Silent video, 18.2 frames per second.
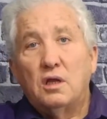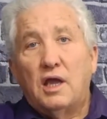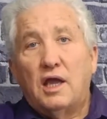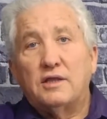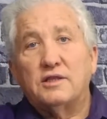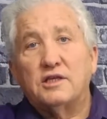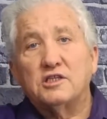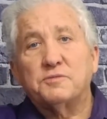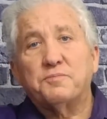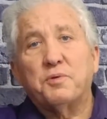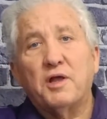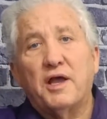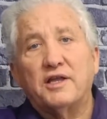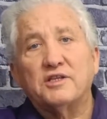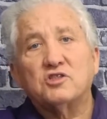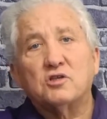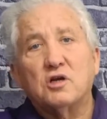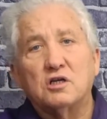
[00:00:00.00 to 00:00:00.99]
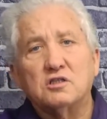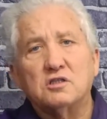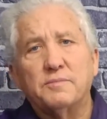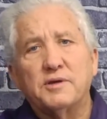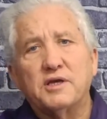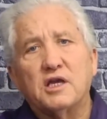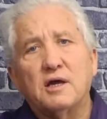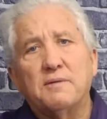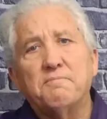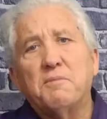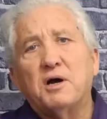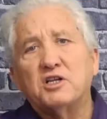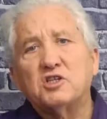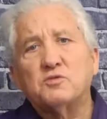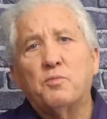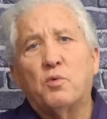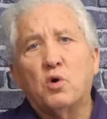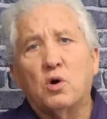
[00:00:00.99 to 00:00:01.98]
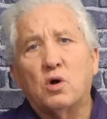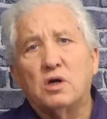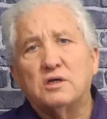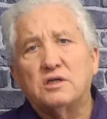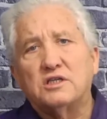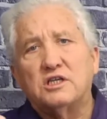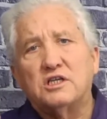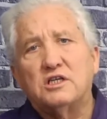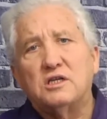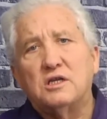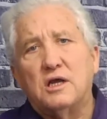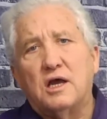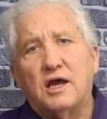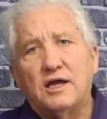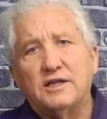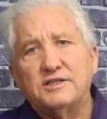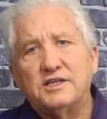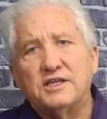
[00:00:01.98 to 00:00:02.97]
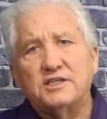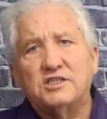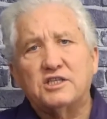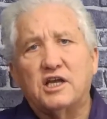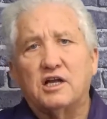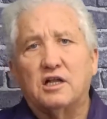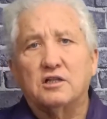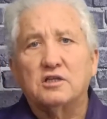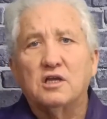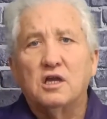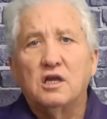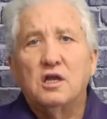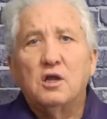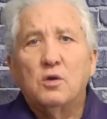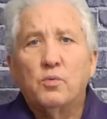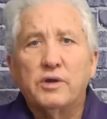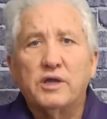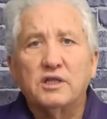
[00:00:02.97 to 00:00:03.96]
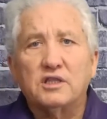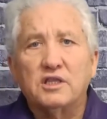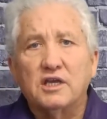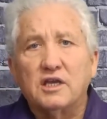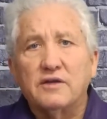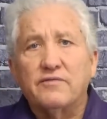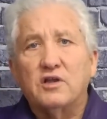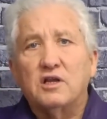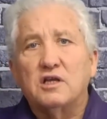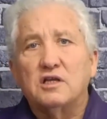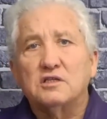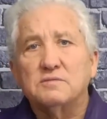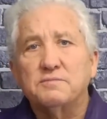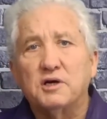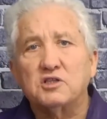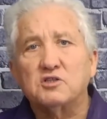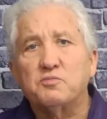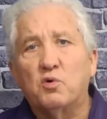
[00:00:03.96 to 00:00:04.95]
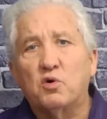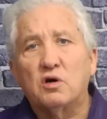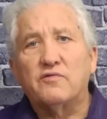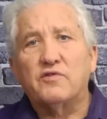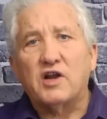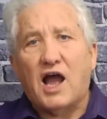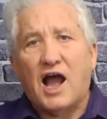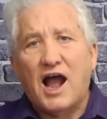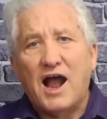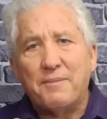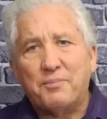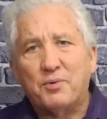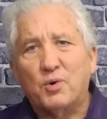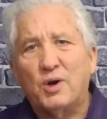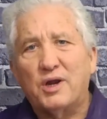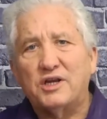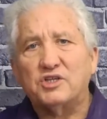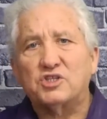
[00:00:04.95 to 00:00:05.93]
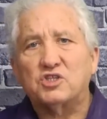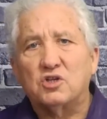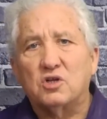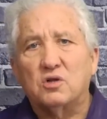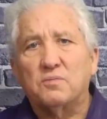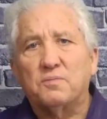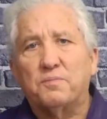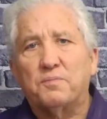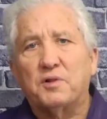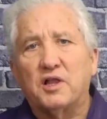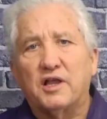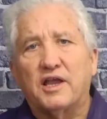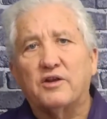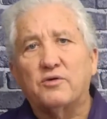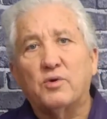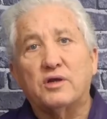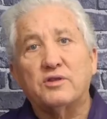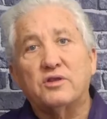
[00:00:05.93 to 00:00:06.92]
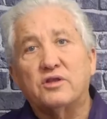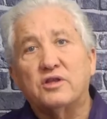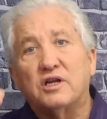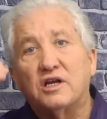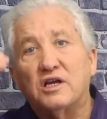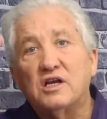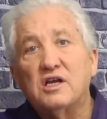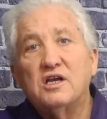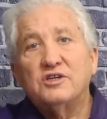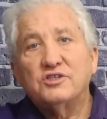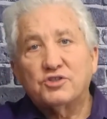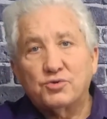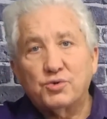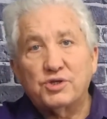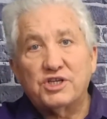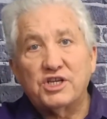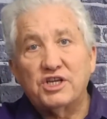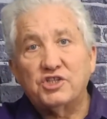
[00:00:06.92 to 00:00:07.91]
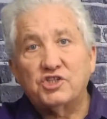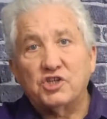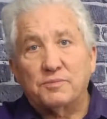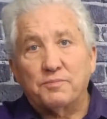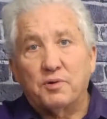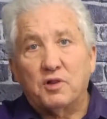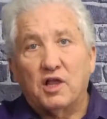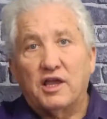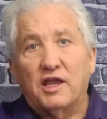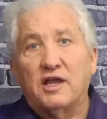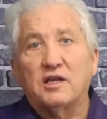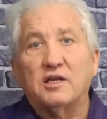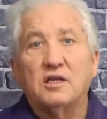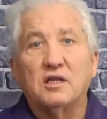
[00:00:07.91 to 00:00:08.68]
And this plan starts to become much more uh, detailed. We can think of it as much more of an operational plan rather than a strategic plan.